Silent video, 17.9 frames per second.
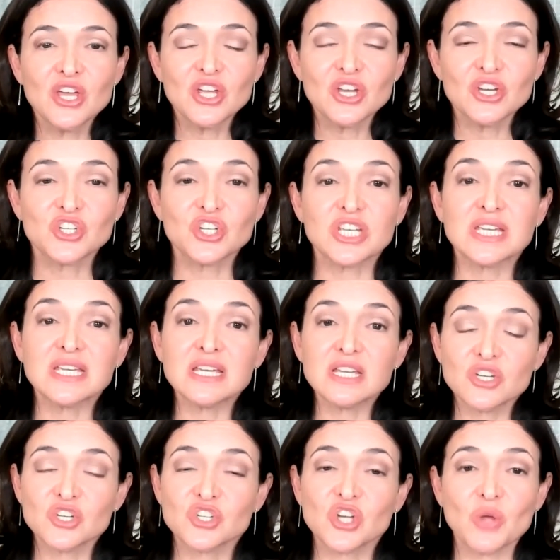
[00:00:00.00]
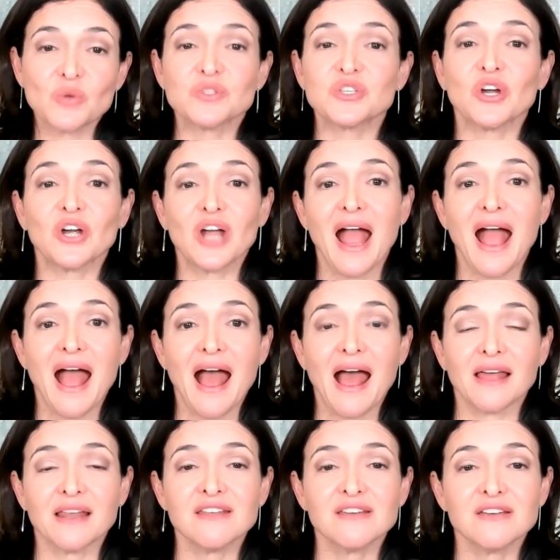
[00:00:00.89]
She shows her
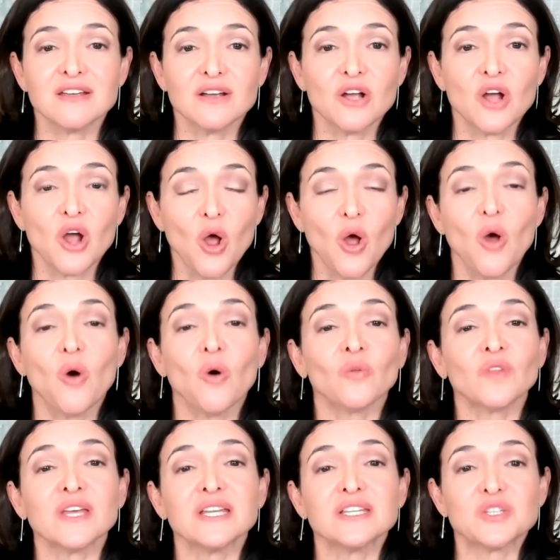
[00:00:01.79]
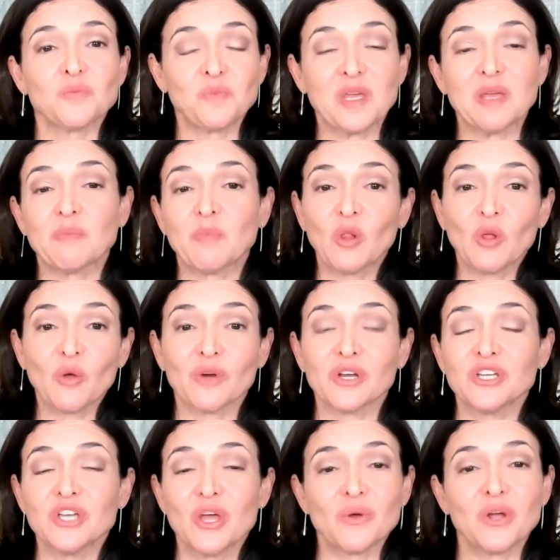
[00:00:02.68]
ad only to people who are
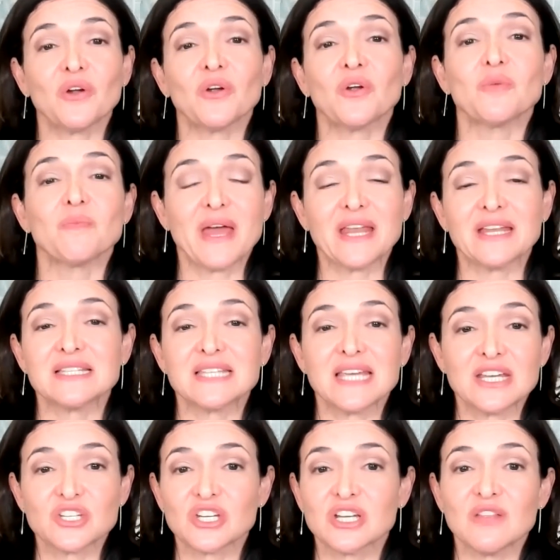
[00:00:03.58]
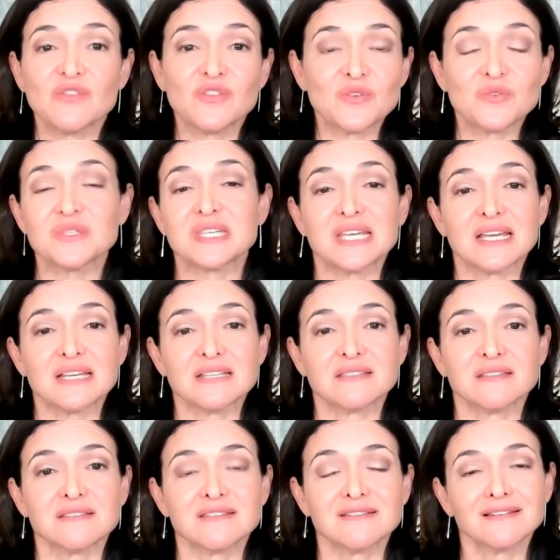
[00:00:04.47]
yoga or meditation
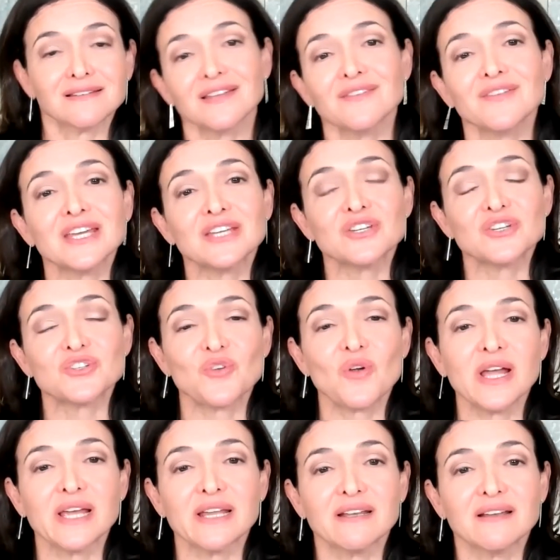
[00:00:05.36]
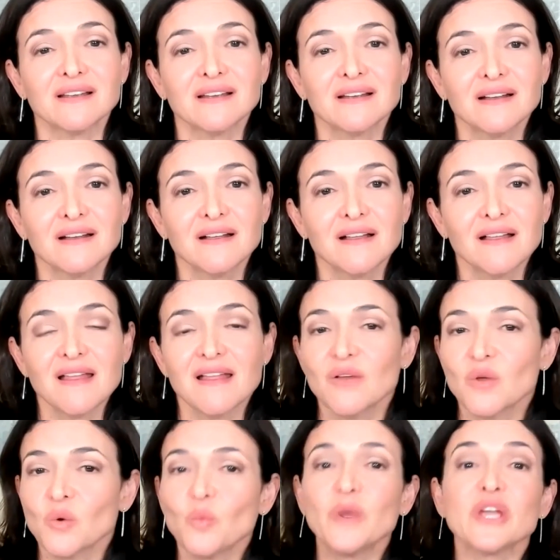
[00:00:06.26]
enthusiasts living in Detroit.
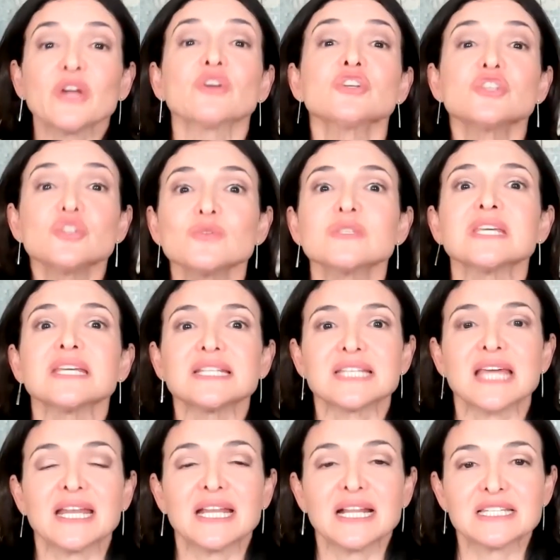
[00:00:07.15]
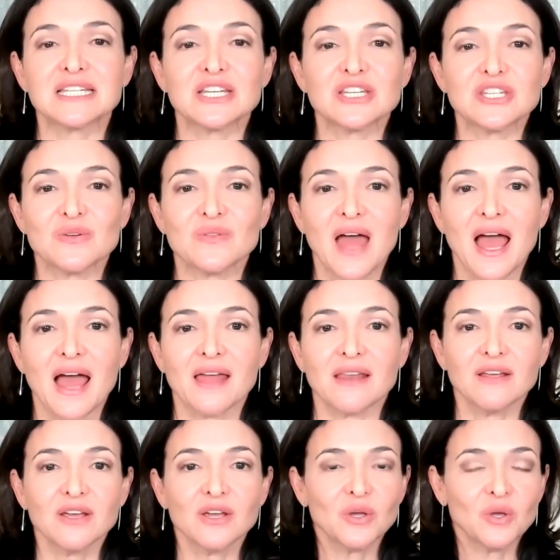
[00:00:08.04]
We are using data to do that.
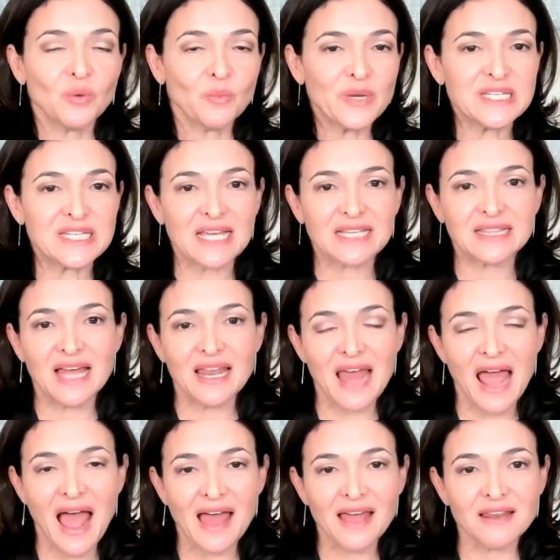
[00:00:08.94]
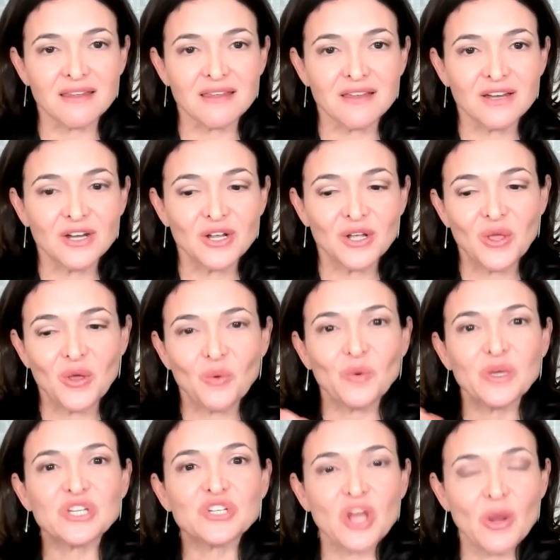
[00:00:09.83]
We take that ad,
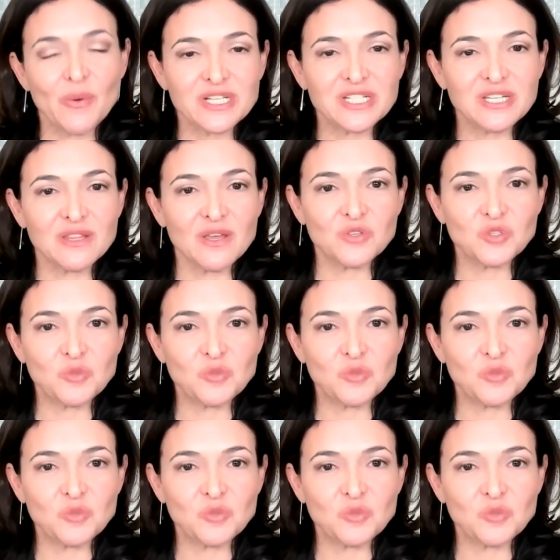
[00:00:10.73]
we show it to those